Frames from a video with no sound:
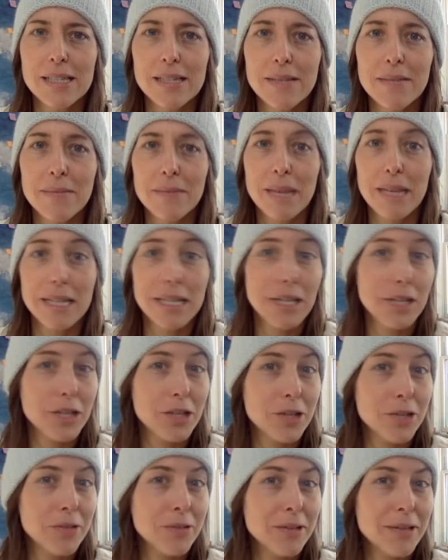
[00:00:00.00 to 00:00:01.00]
they tell
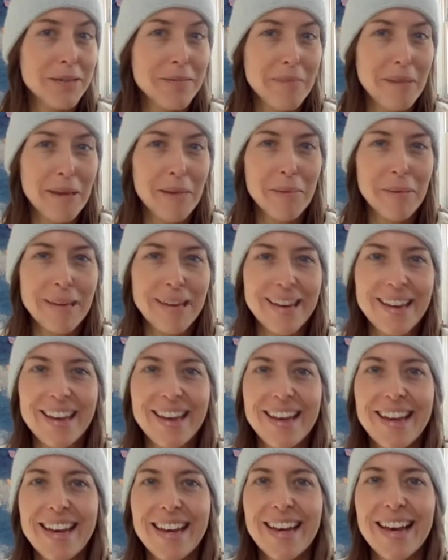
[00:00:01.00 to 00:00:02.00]
you it might be.
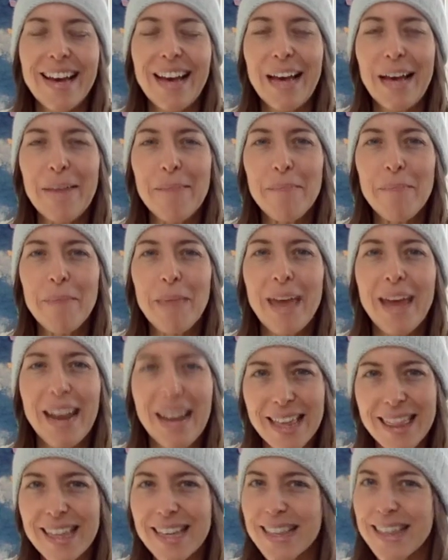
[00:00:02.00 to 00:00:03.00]
And
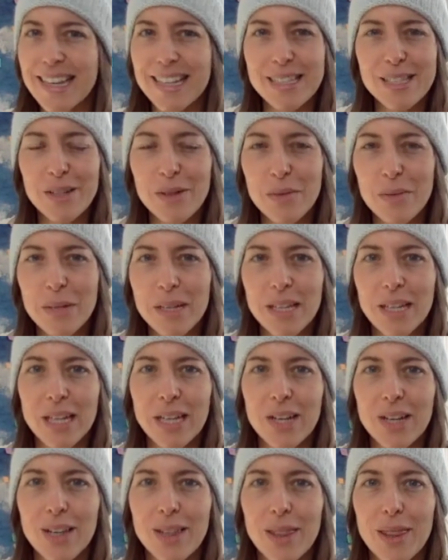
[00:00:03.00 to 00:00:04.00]
I think that's a
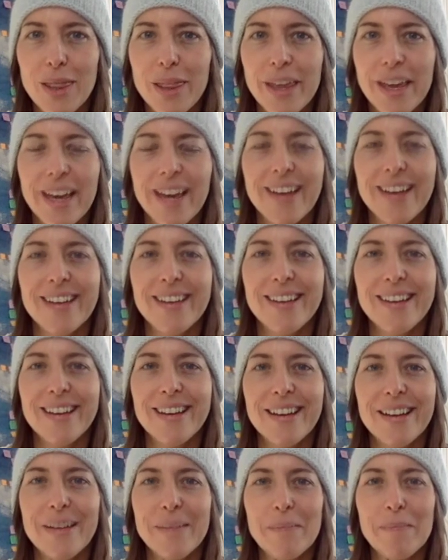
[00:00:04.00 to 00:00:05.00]
really good thing.
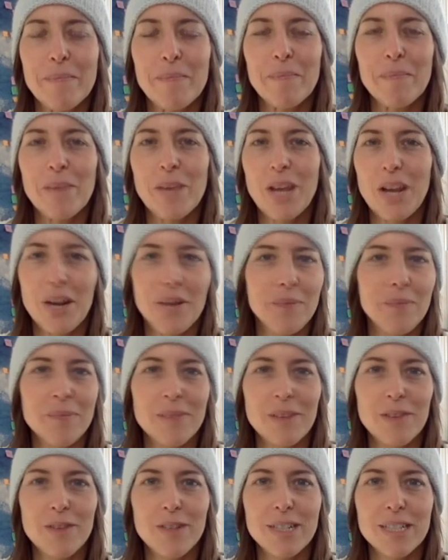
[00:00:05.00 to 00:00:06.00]

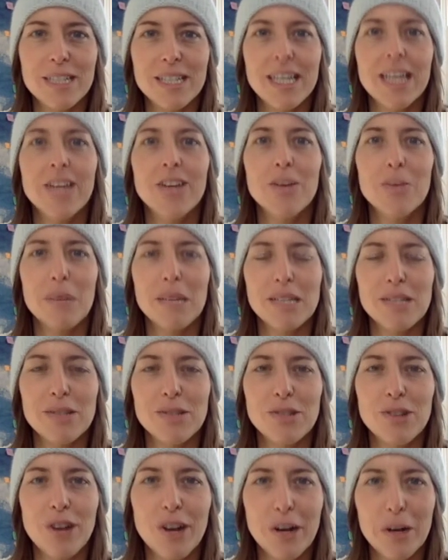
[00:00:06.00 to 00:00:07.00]
If it doesn't kill you, it makes you
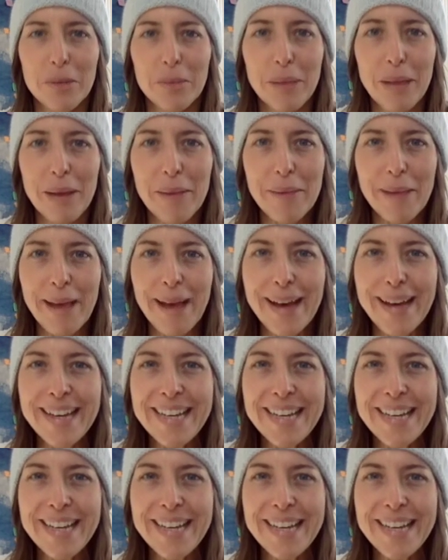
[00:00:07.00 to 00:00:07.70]
stronger, blah, blah.